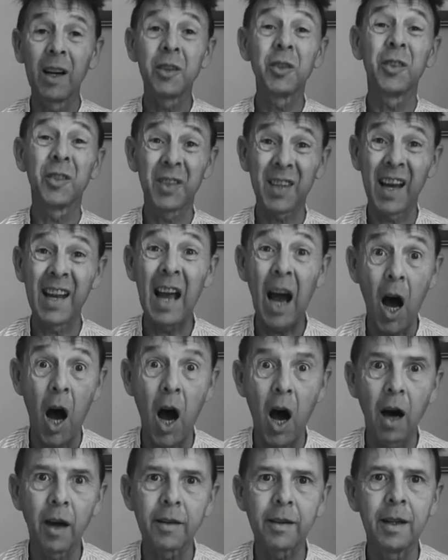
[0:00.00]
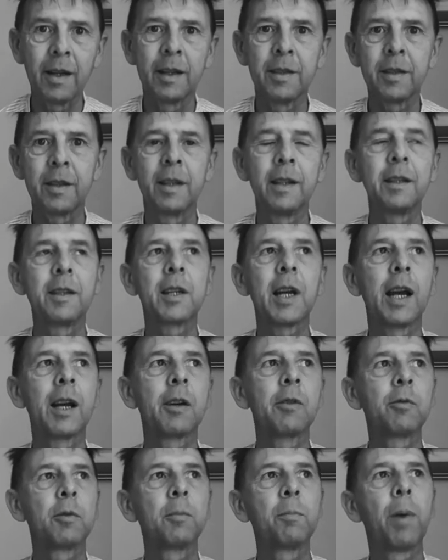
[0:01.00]
I should say art is an
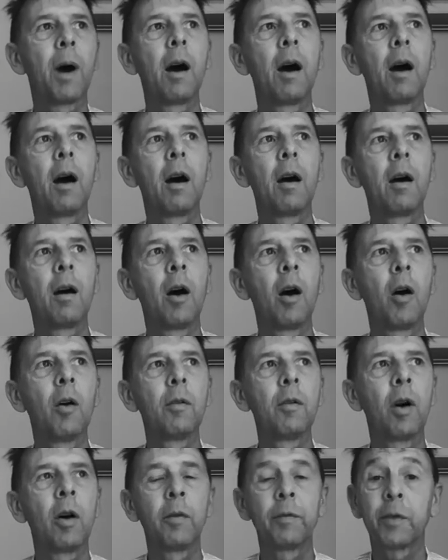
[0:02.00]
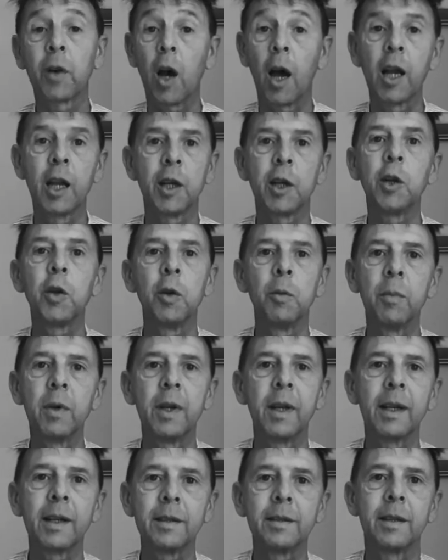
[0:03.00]
integral part of kind of human
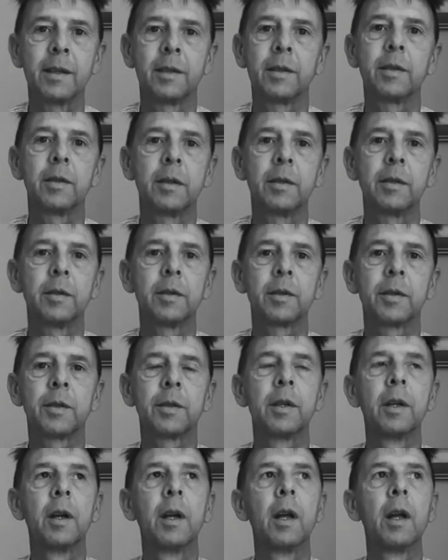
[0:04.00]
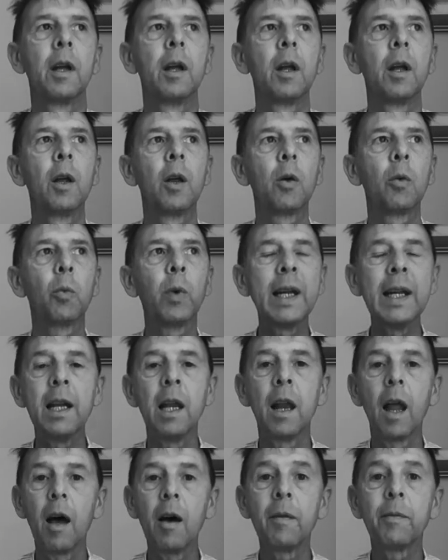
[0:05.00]
existence. We
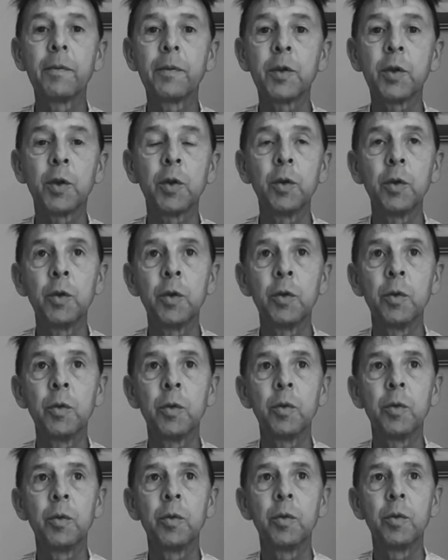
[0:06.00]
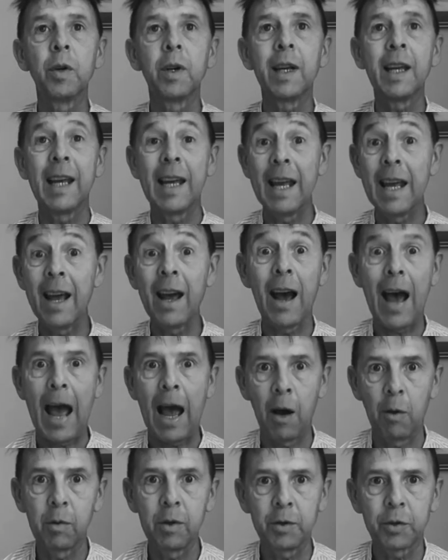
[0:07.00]
love to hear
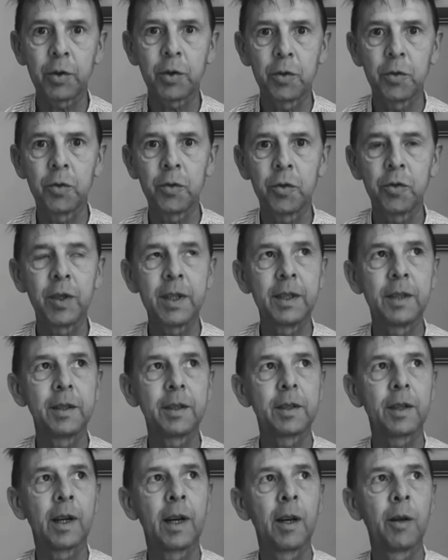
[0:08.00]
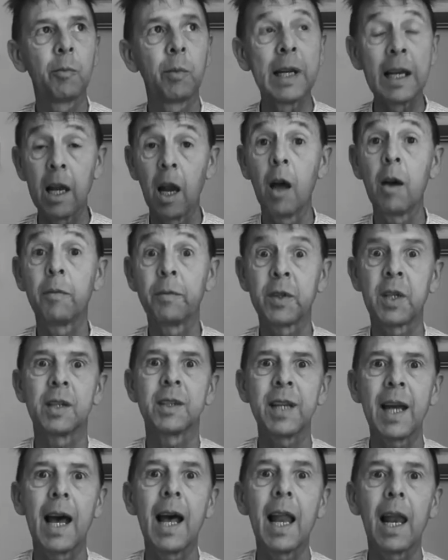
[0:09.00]
our stories and we love to
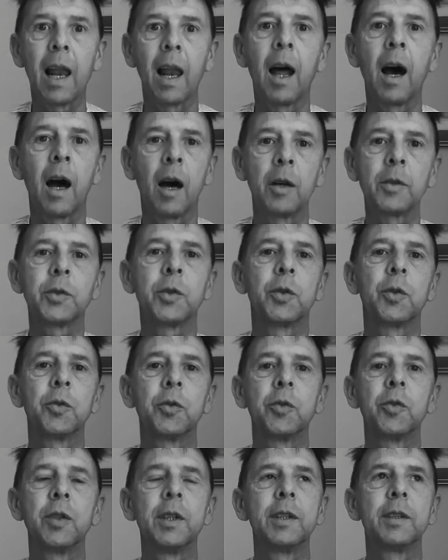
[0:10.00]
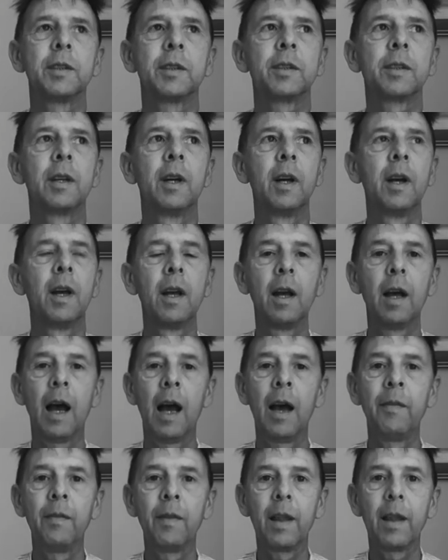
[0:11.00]
tell our stories.
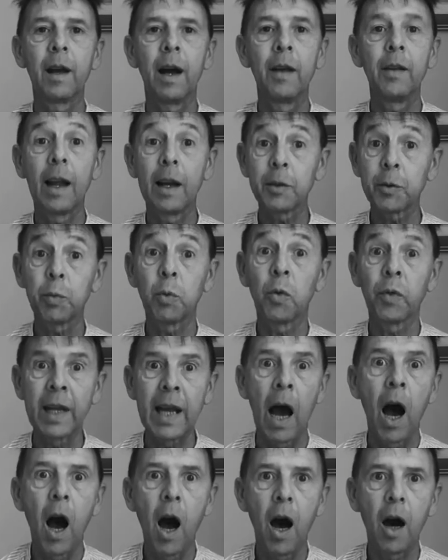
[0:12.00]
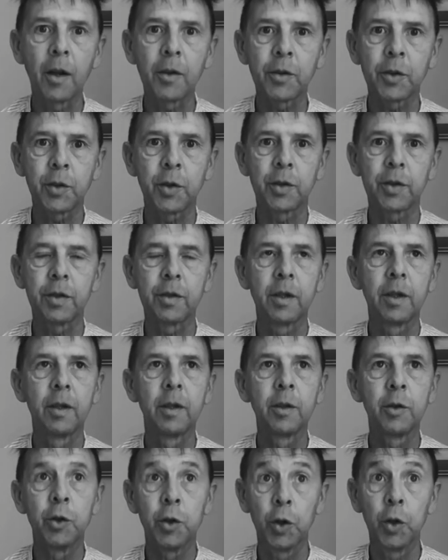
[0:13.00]
And that's what the arts
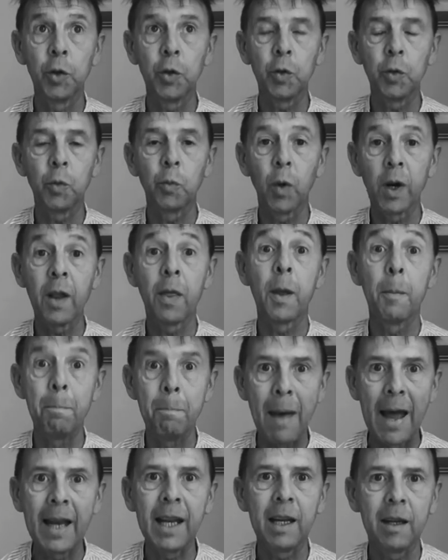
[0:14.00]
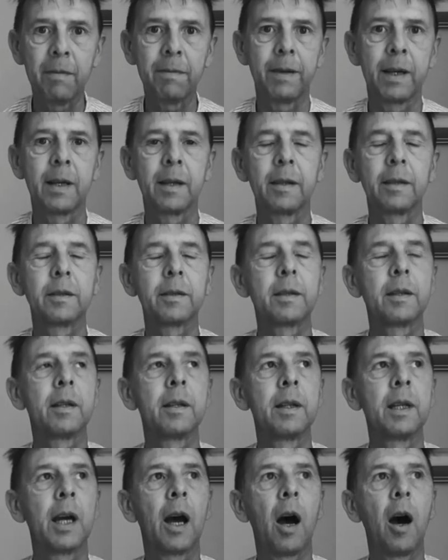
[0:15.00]
do, one of the many things
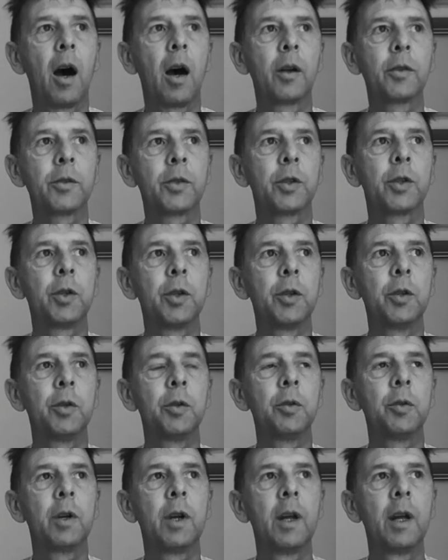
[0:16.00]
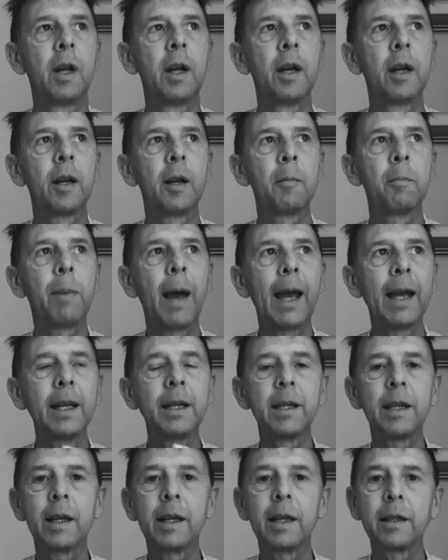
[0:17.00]
that the arts do. You know,
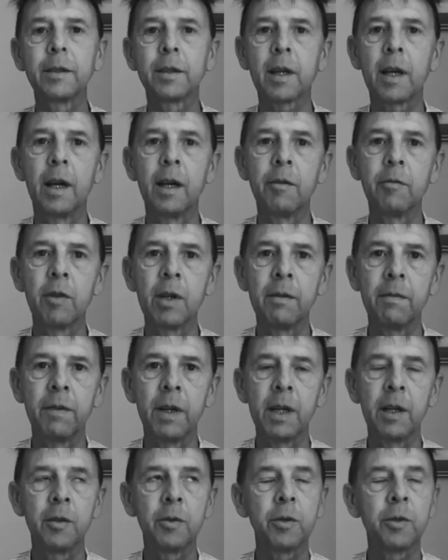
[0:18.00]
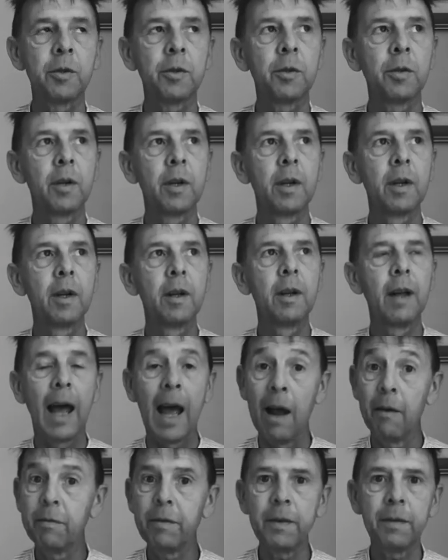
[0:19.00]
paintings can reveal
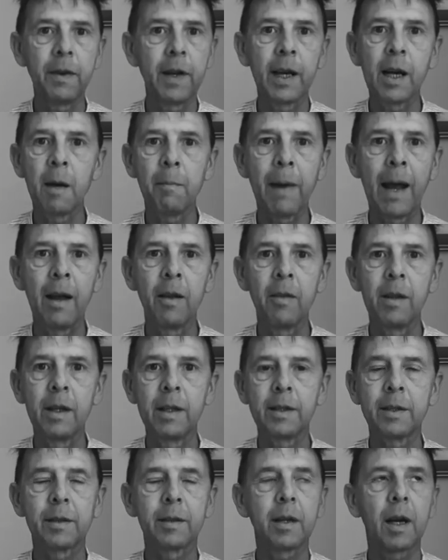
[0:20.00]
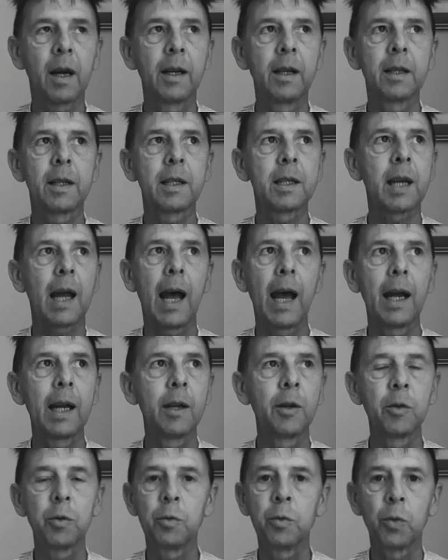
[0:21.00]
everything about this kind of
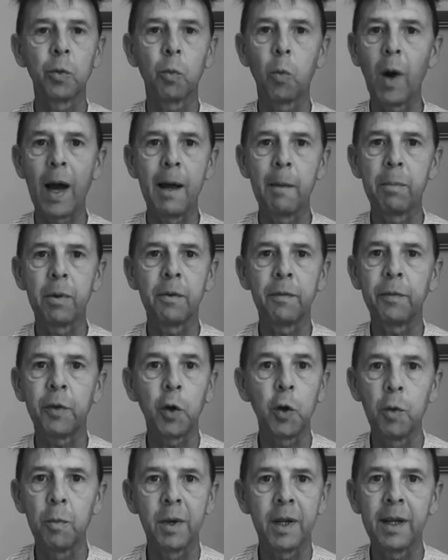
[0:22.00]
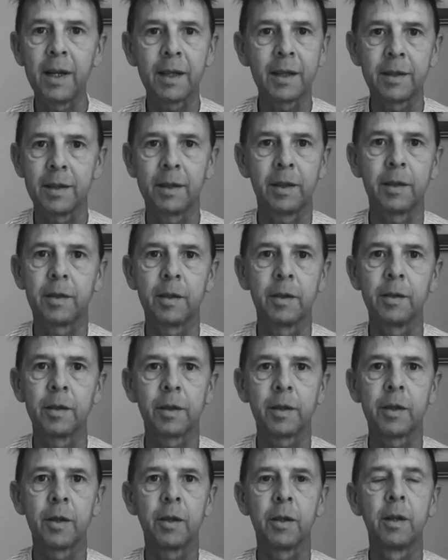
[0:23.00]
tangled web of human
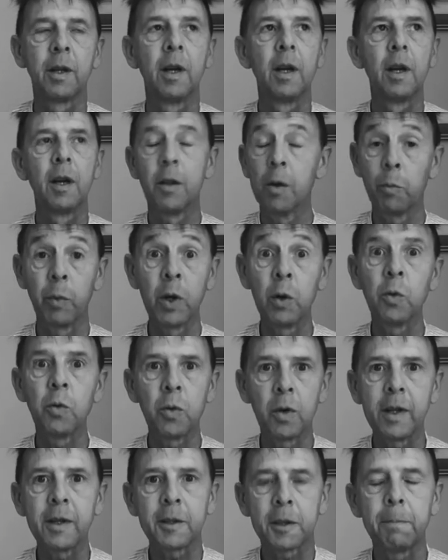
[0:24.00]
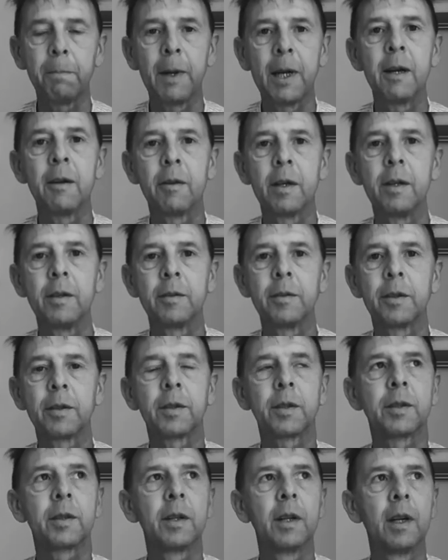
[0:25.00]
existence that we all
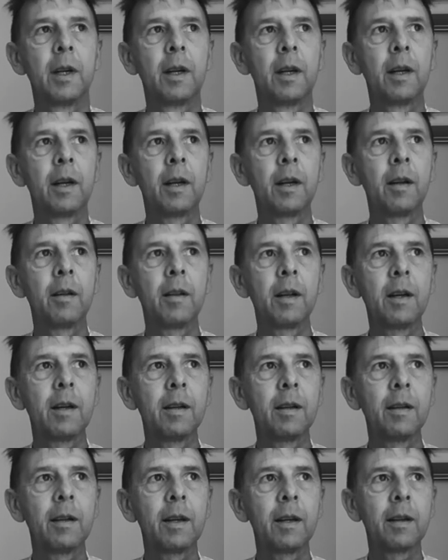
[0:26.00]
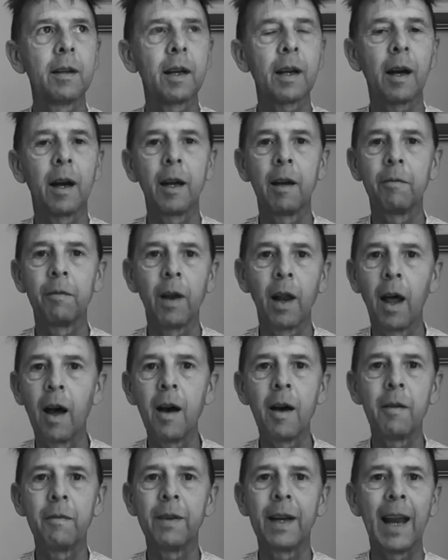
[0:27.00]
experience. You know, the kind of
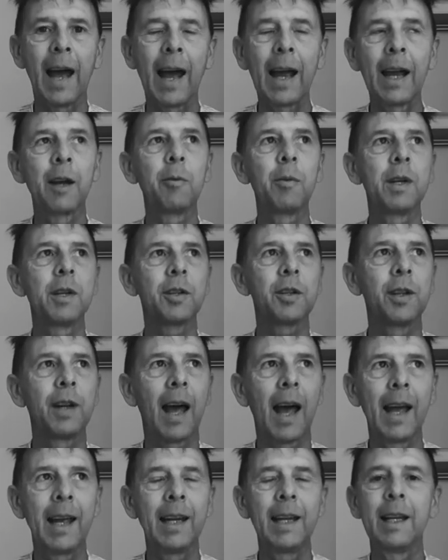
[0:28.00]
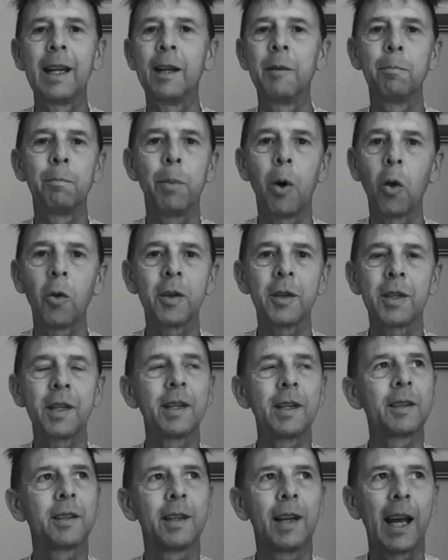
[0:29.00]
love and anguish and hate and
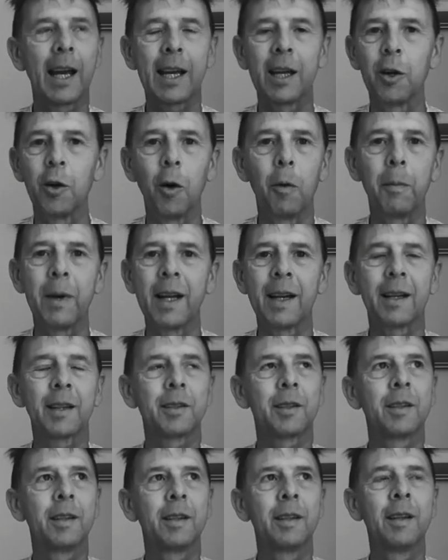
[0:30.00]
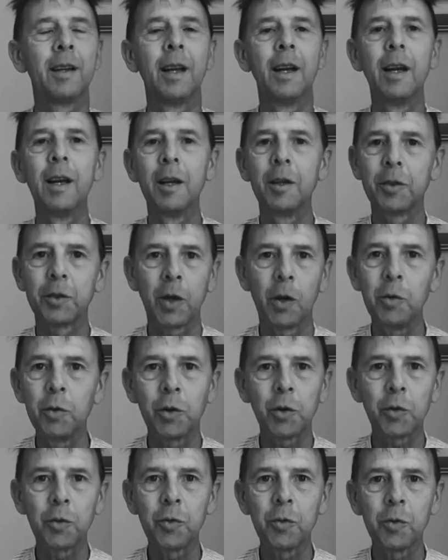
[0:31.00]
politics and economics and
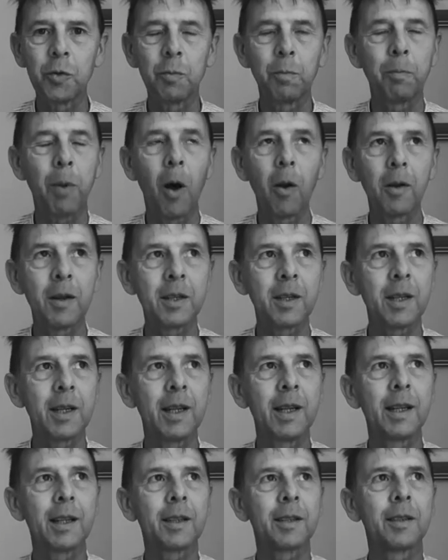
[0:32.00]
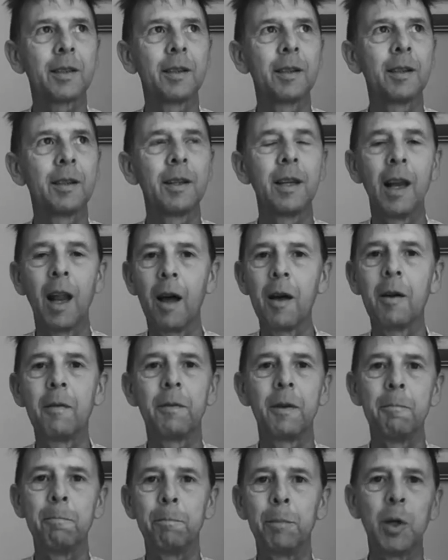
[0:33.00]
social politics and love
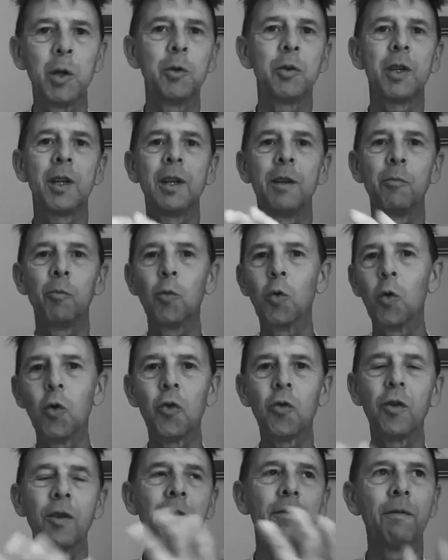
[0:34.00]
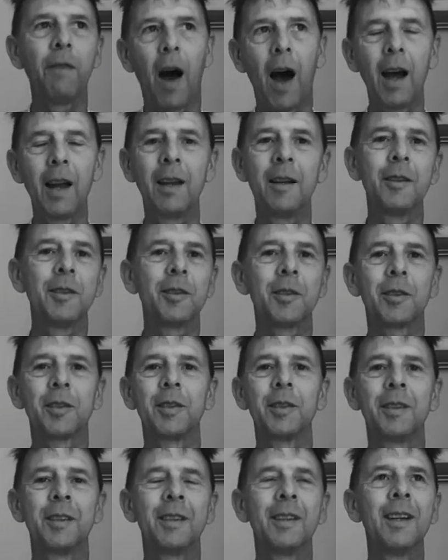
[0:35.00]
and beauty and war and violence
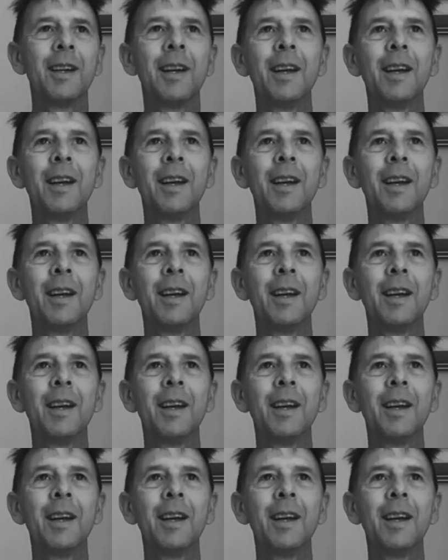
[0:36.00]
and